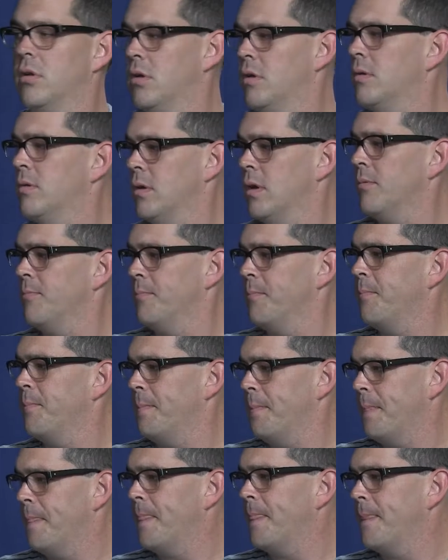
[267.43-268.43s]
I was going to say that
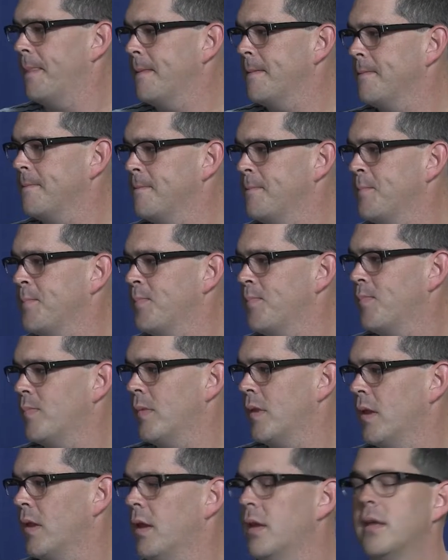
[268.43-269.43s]
includes both on
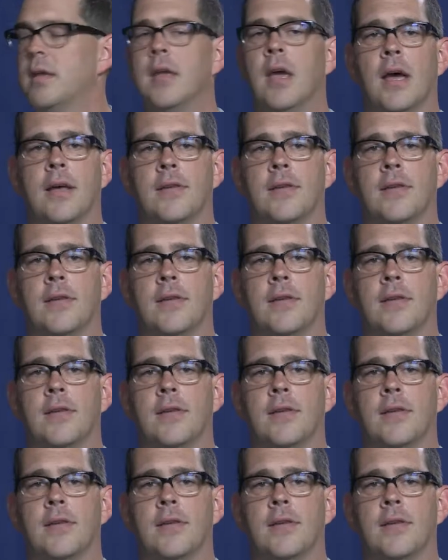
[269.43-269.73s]
campus, yes.